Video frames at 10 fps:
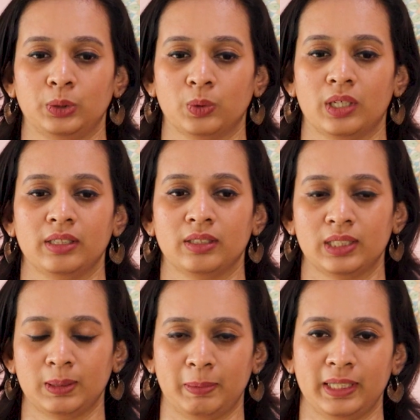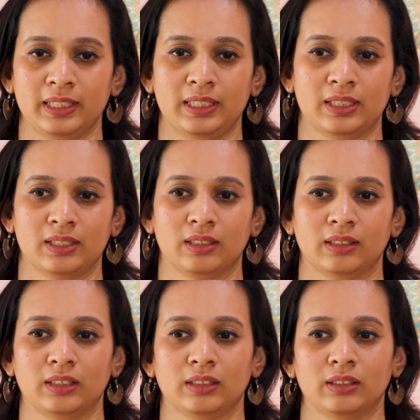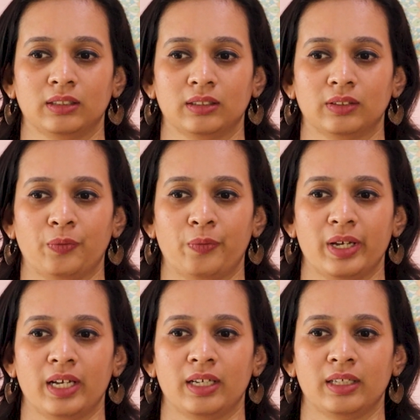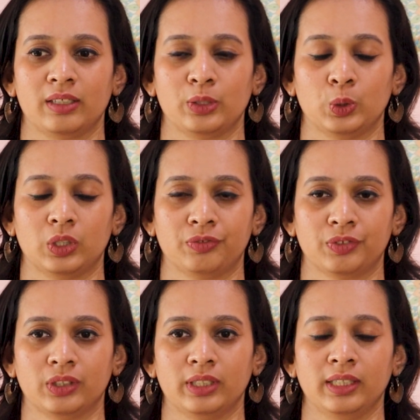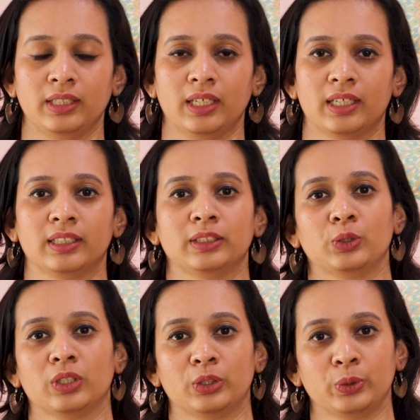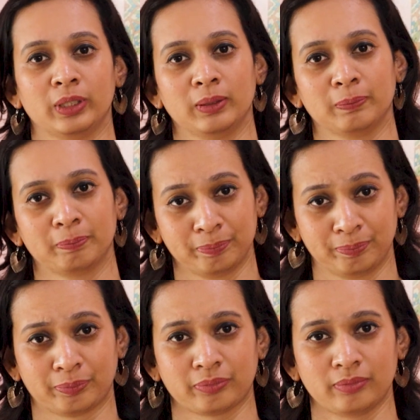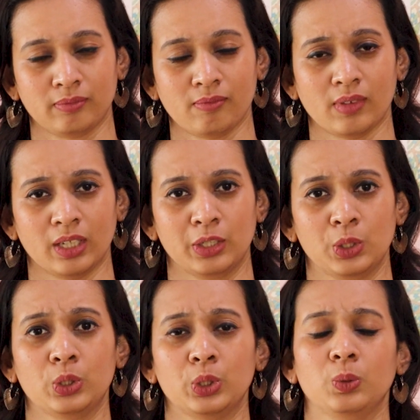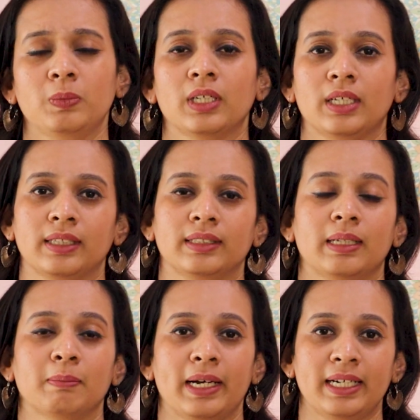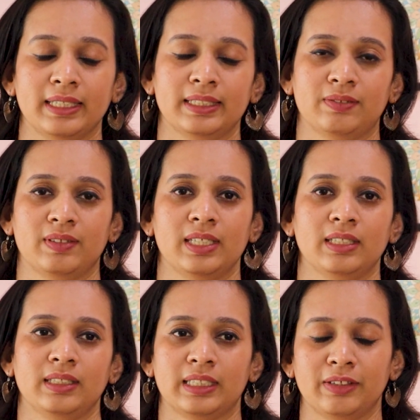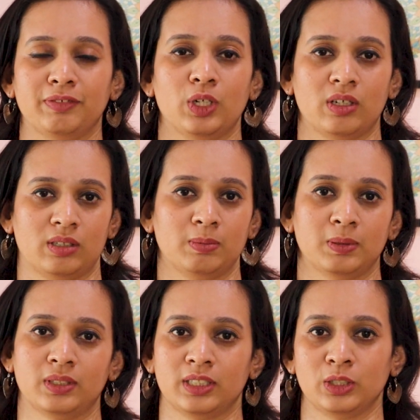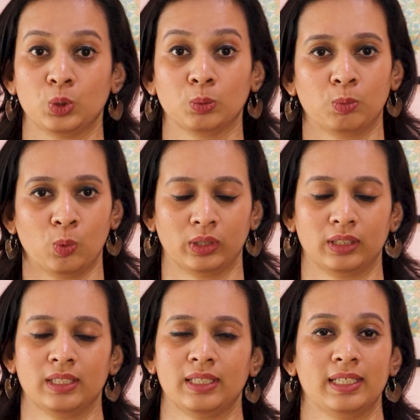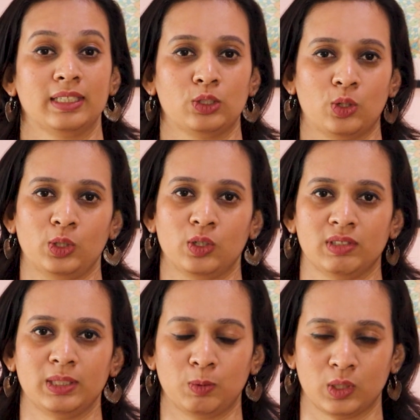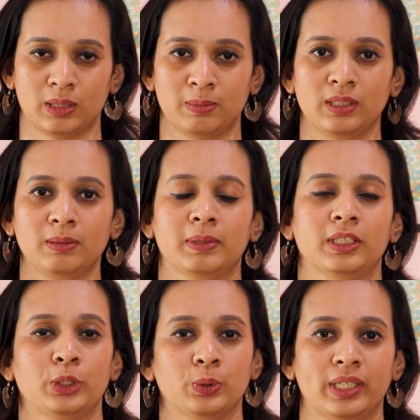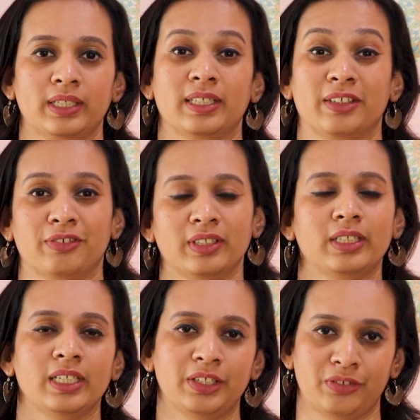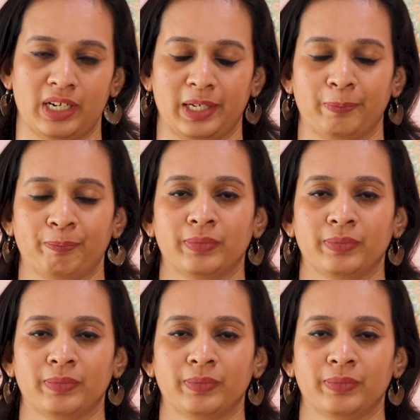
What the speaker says: You are in a space where you are working and you are doing YouTube, then might as well give your 100% to both. It's not always possible, but you can definitely try.